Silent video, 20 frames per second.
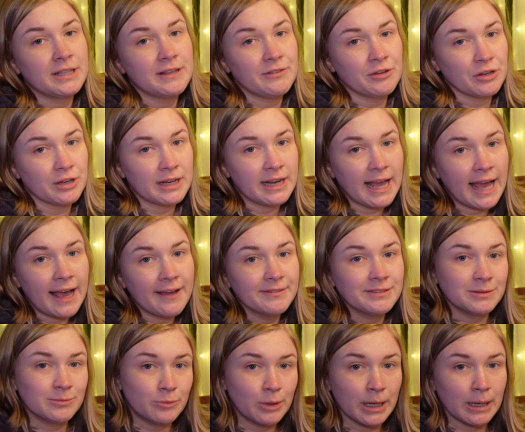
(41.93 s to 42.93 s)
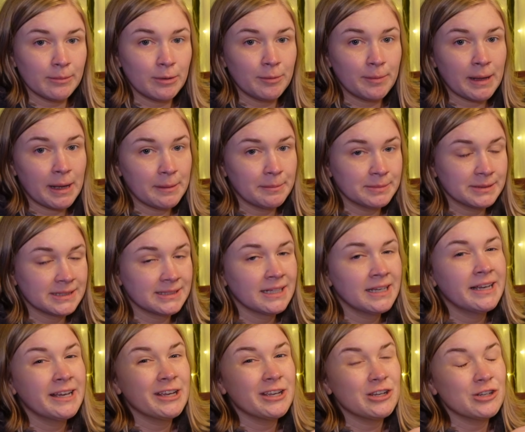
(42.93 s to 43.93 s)
If you're going to have some wearable pumps,
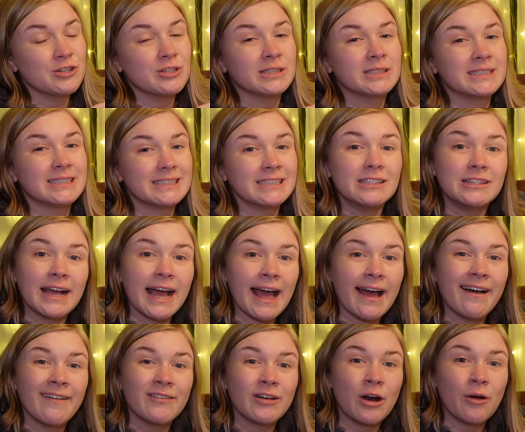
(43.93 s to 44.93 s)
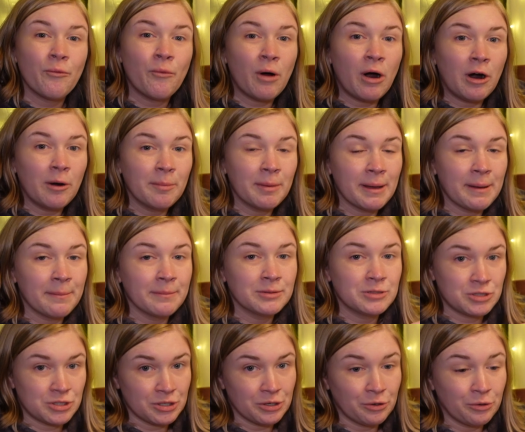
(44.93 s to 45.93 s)
you should still have a wall pump
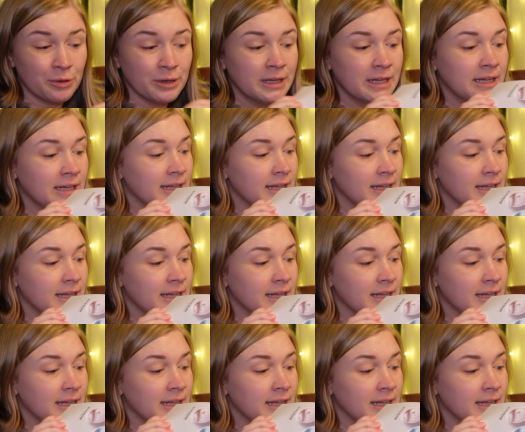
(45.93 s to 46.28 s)
too.